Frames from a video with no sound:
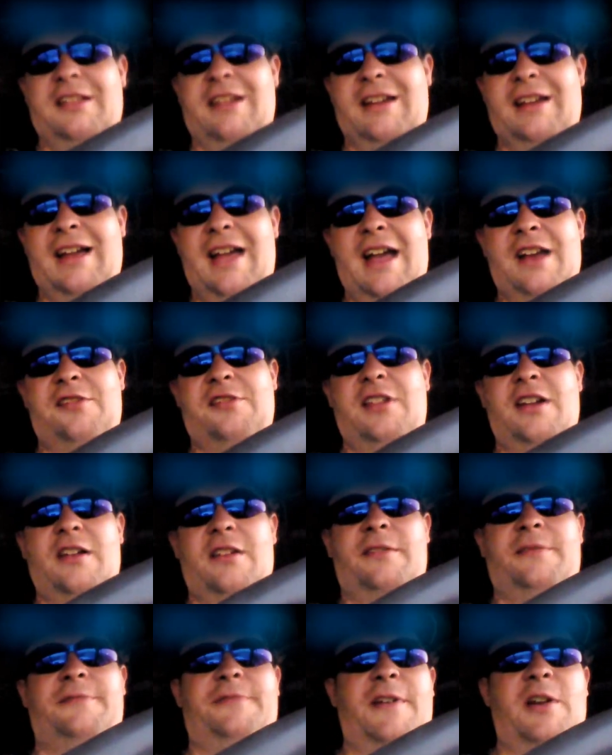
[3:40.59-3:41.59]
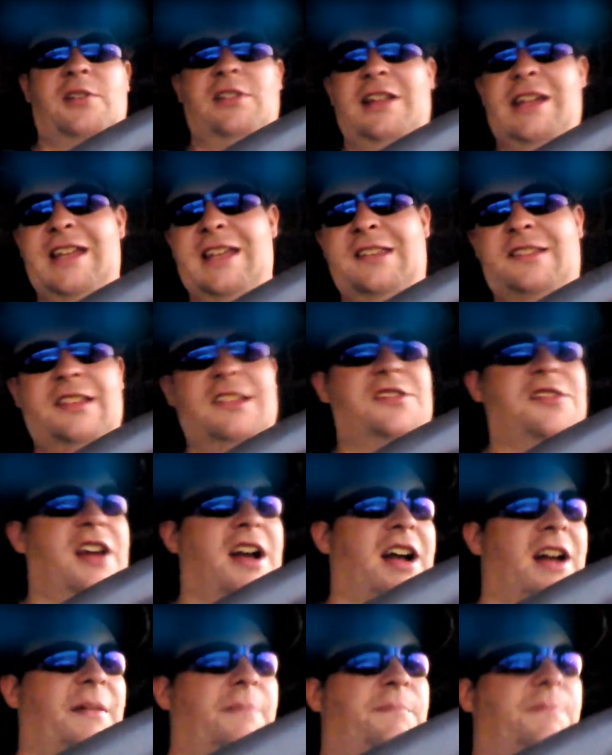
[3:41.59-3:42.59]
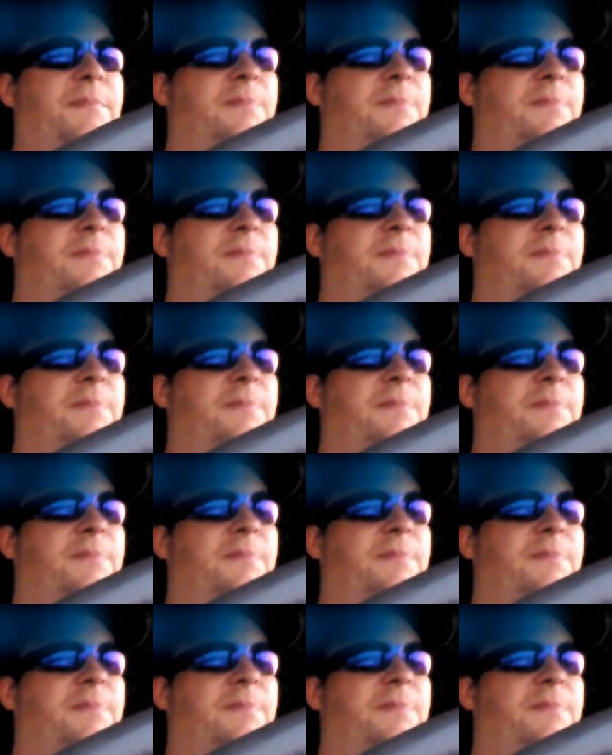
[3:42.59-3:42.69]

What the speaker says: actually a fairly easy job.